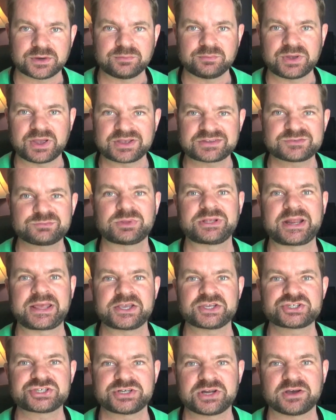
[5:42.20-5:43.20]

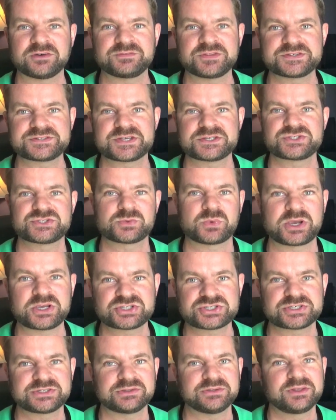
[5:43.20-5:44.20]
explanation of the
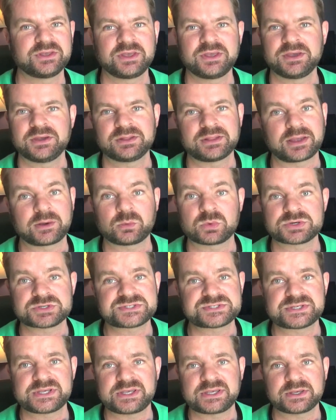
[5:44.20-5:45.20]
situation, like we're
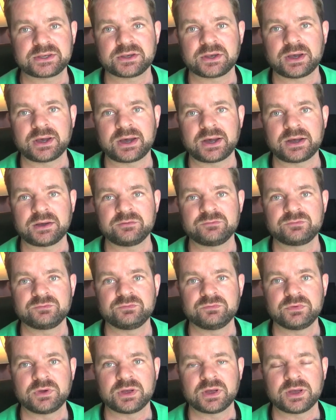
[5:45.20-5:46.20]
seeing
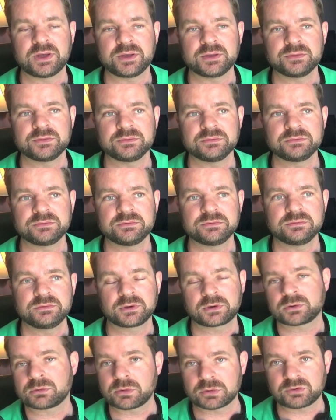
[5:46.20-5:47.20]
the
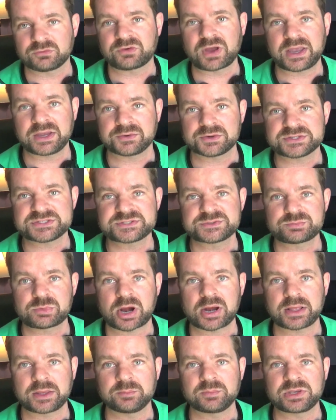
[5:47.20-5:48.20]
coronavirus
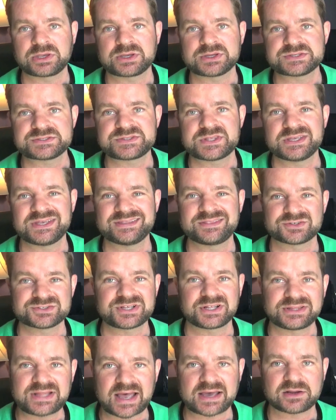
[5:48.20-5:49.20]
spreading, because there's
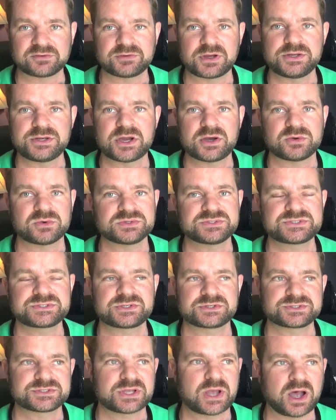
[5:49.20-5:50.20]
a lot of unknowns.
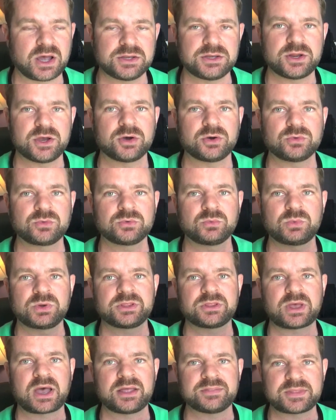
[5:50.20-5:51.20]
There's unknown
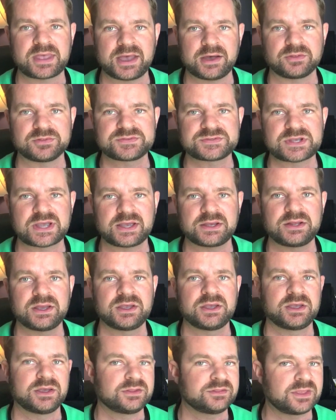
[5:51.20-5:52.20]
on the health side,
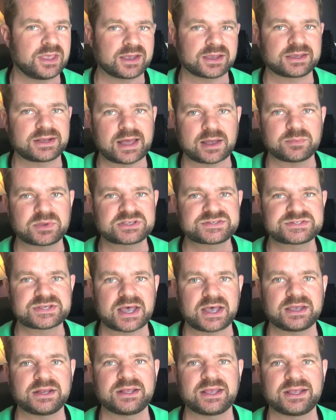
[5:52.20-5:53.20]
the economic
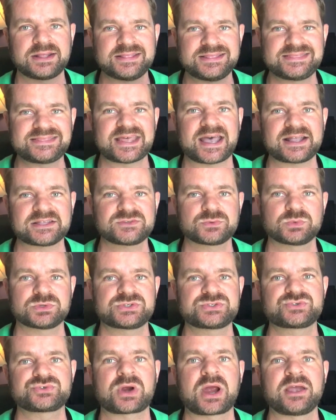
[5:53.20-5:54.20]
side, and that's
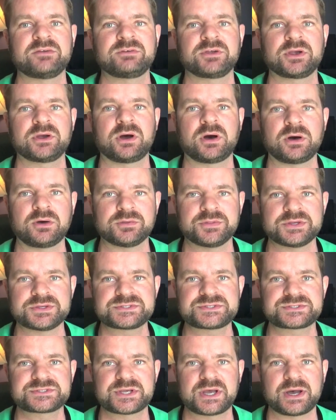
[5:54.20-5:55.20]
what's driving all
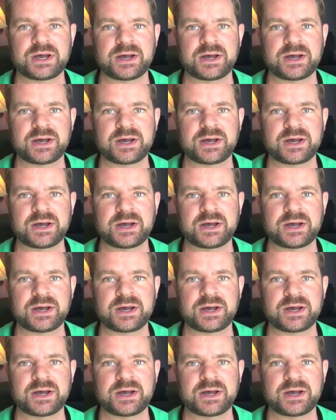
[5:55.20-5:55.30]
this